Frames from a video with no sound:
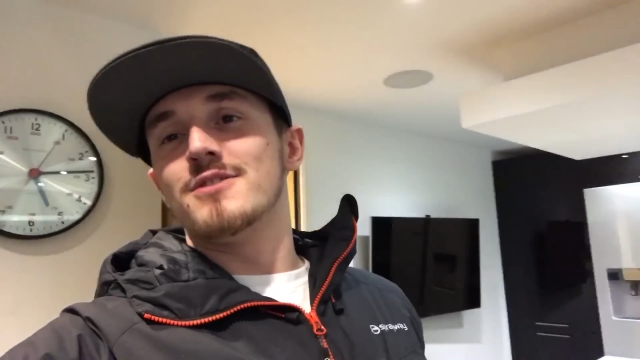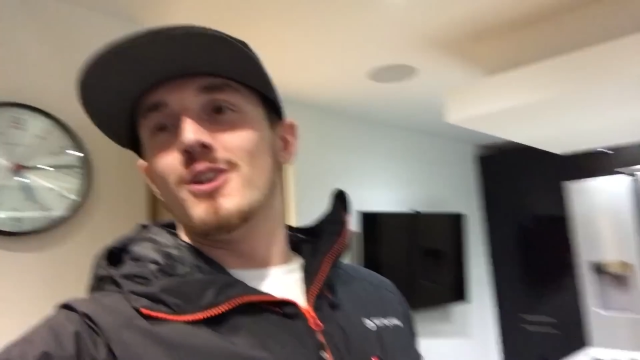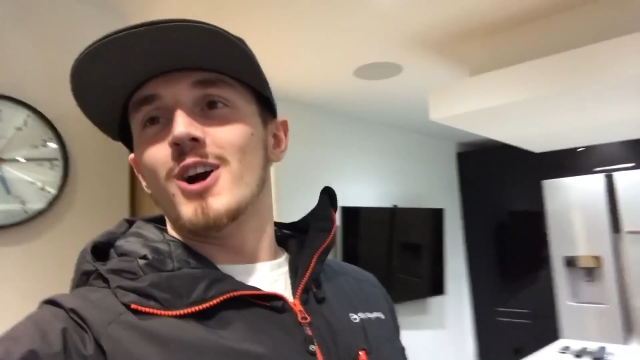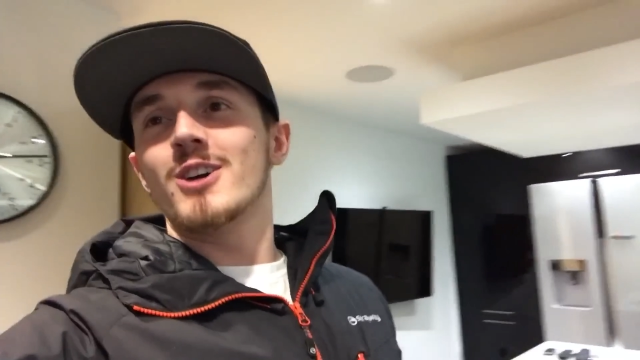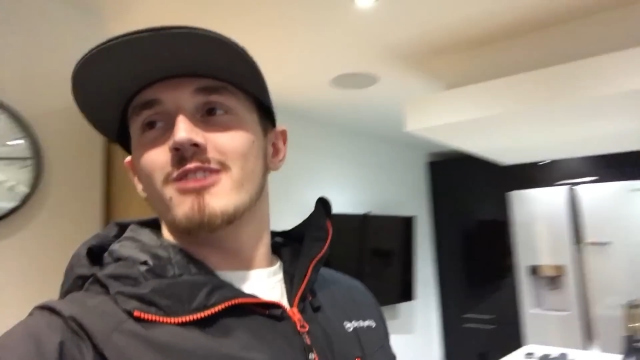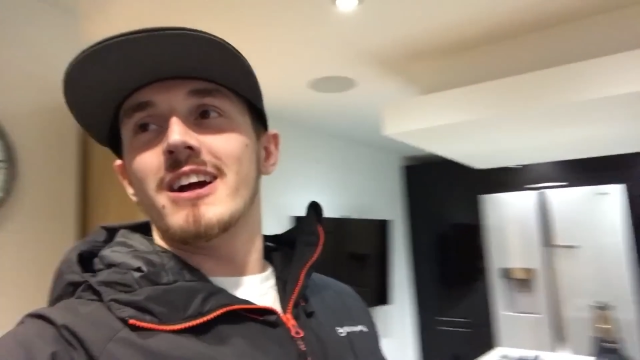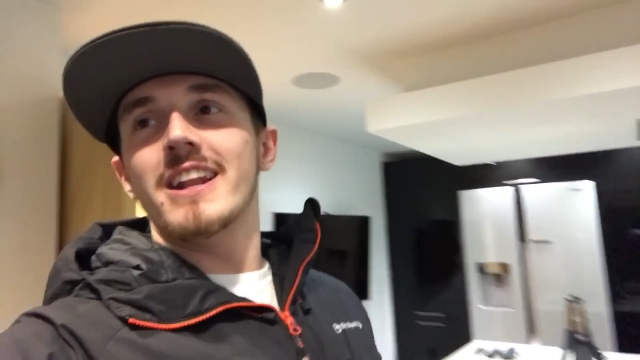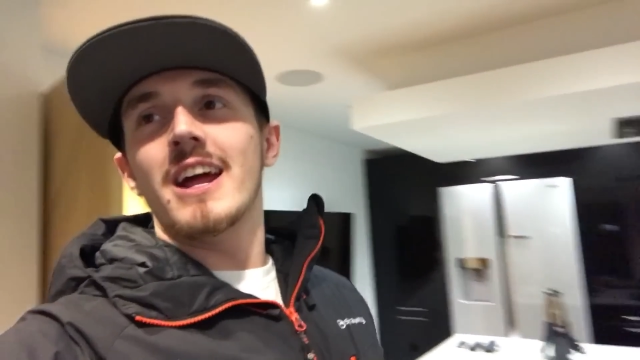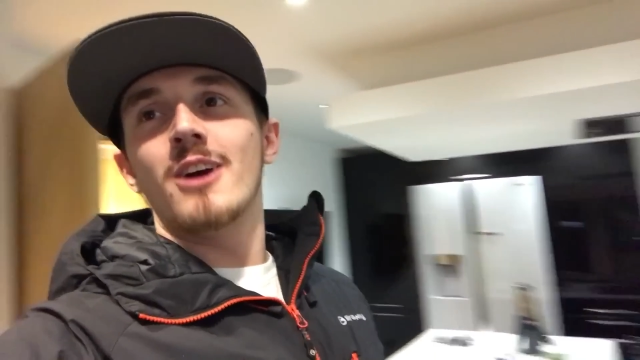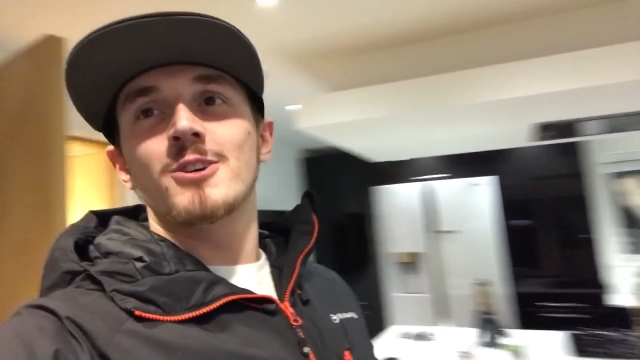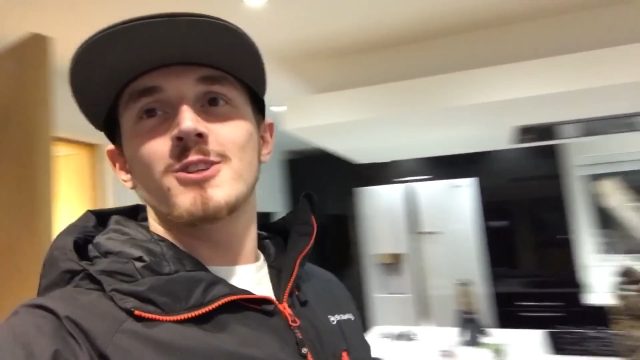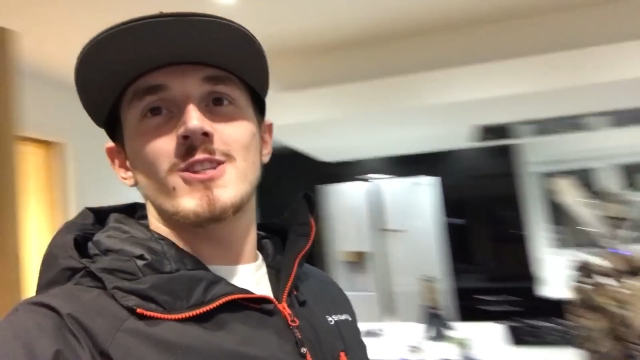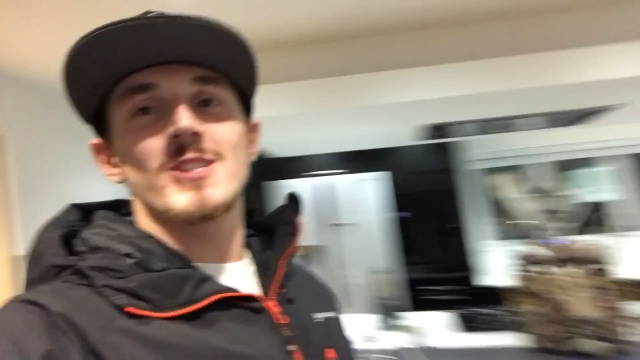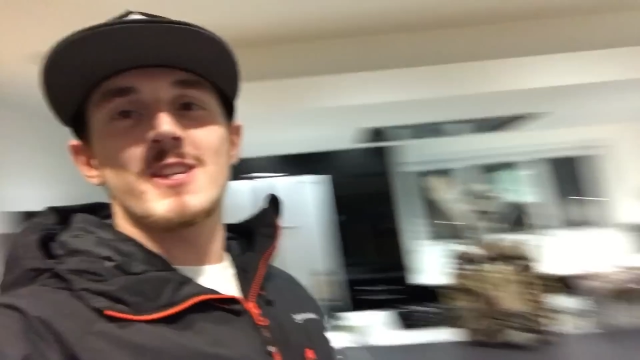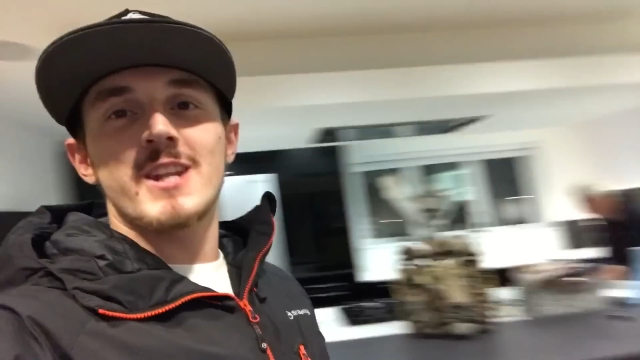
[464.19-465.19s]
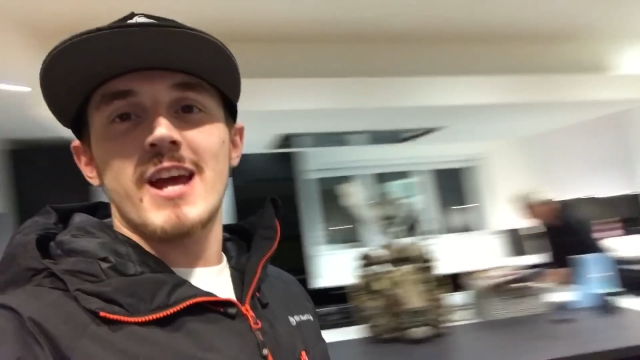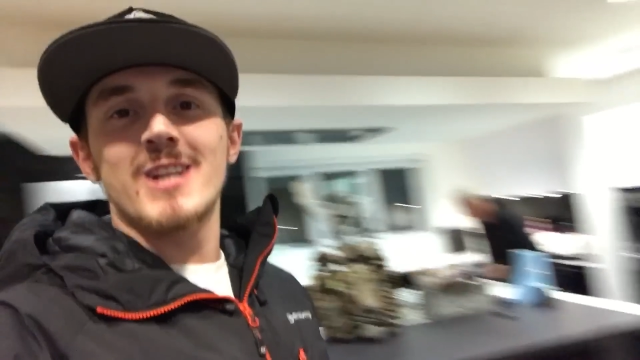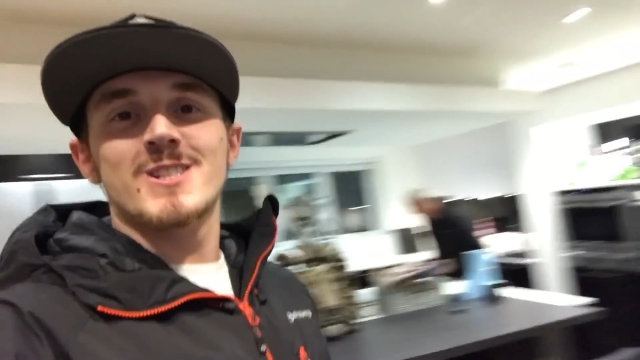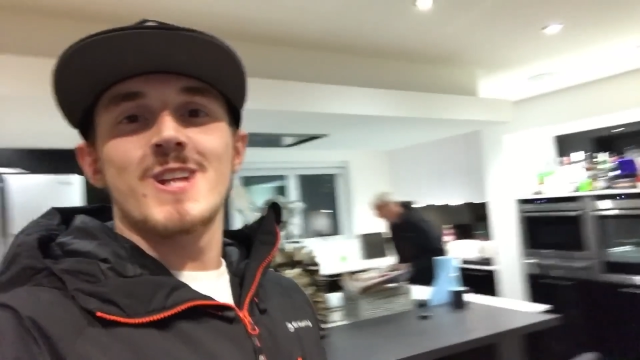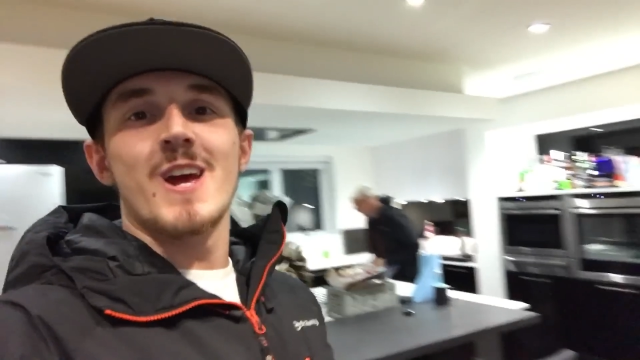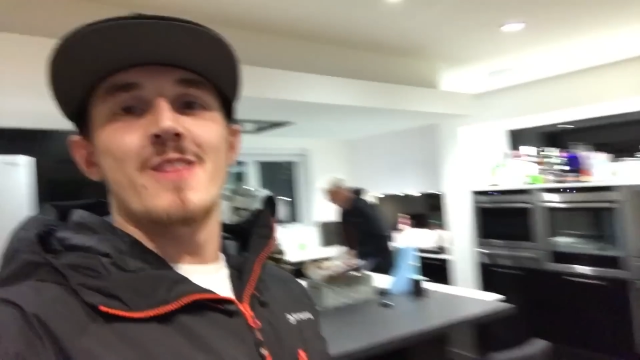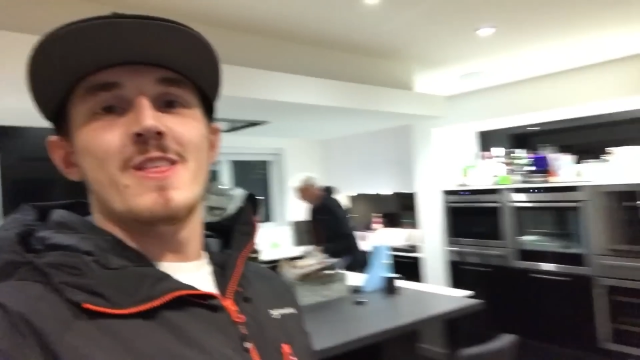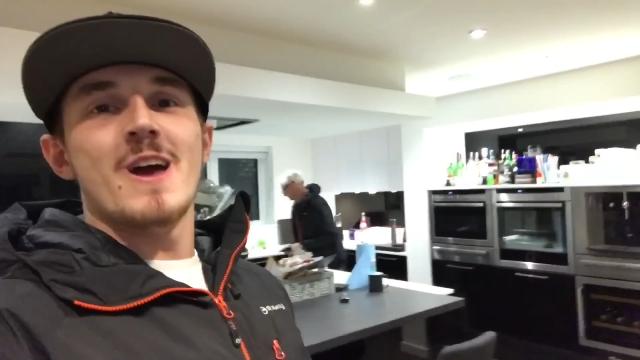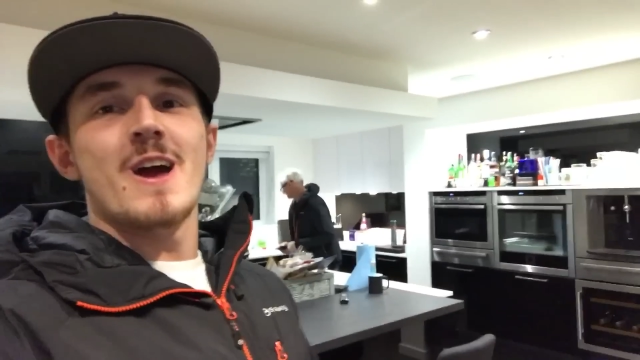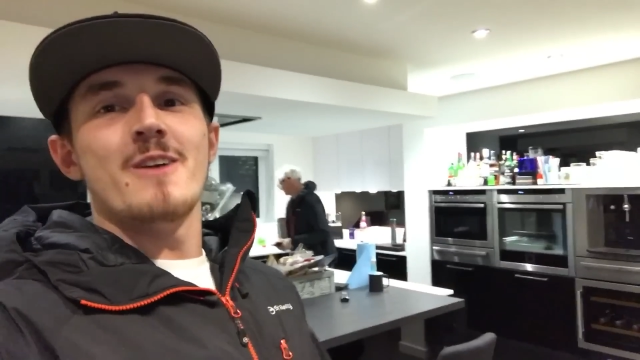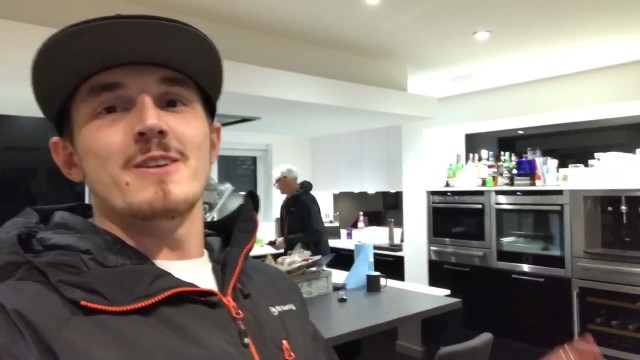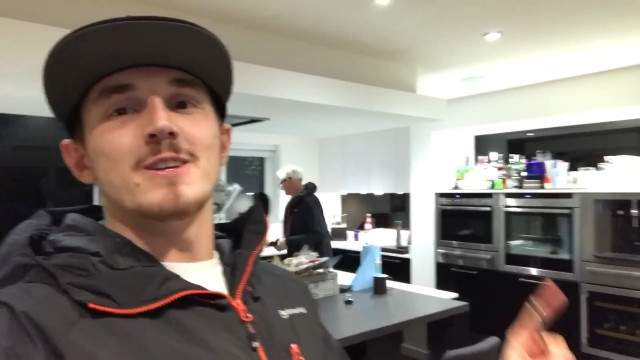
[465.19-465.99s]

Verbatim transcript: vlog right now because it's the next day and there